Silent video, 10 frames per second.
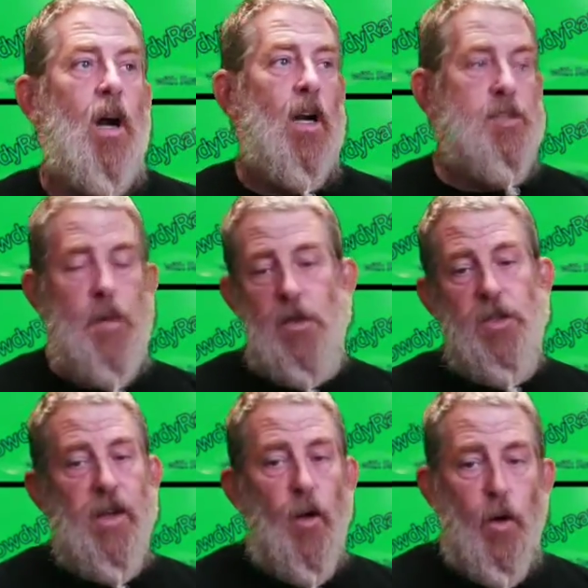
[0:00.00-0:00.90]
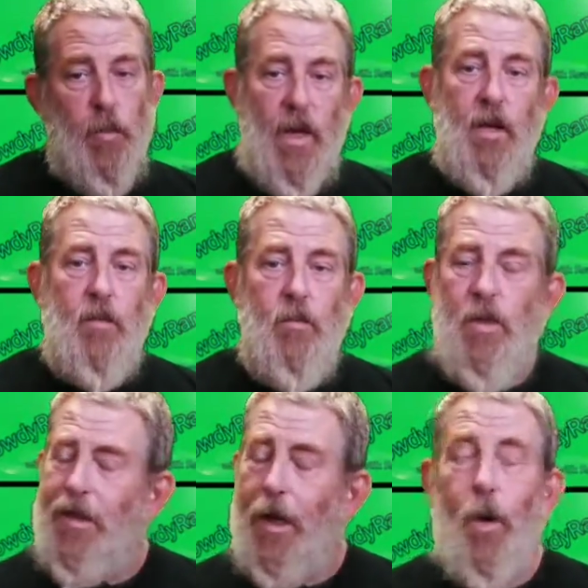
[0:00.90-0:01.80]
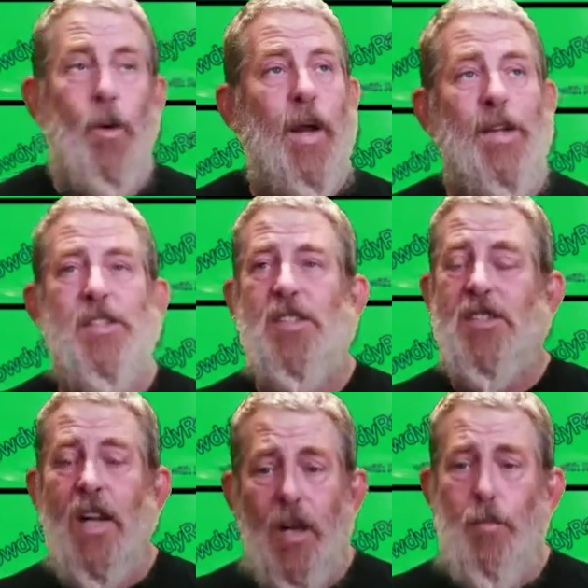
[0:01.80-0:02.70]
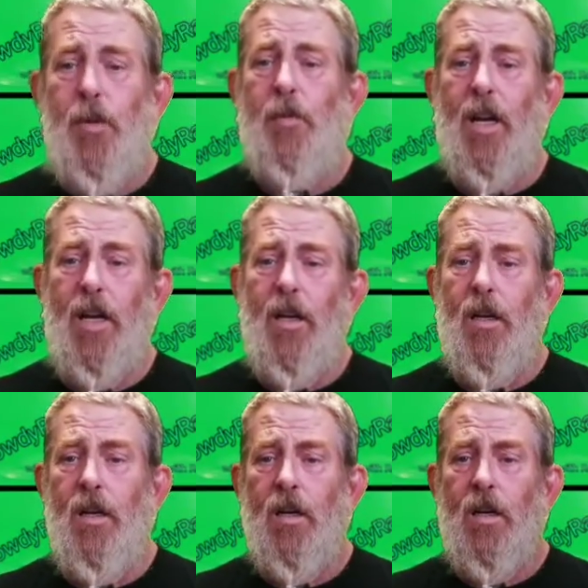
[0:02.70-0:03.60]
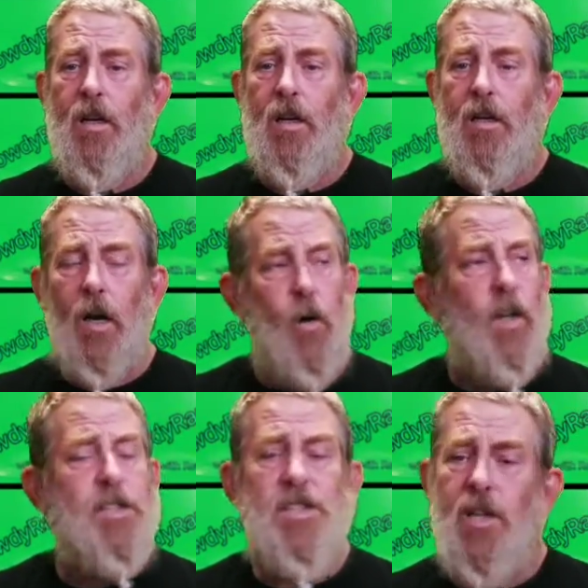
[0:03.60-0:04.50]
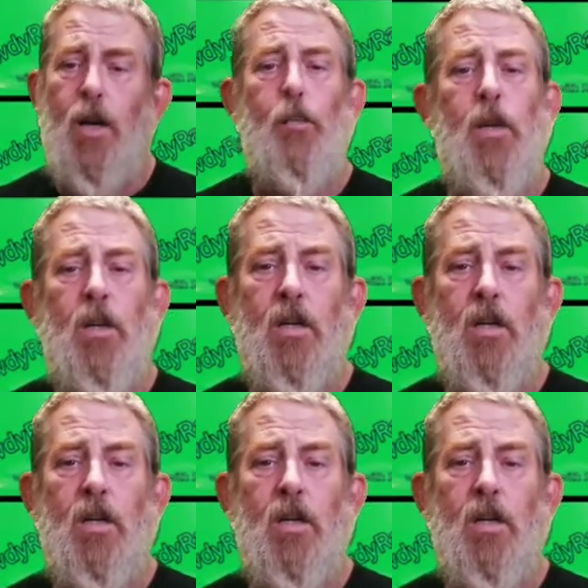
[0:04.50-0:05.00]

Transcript: Especially older men. Go get snipped, man. Go get snipped.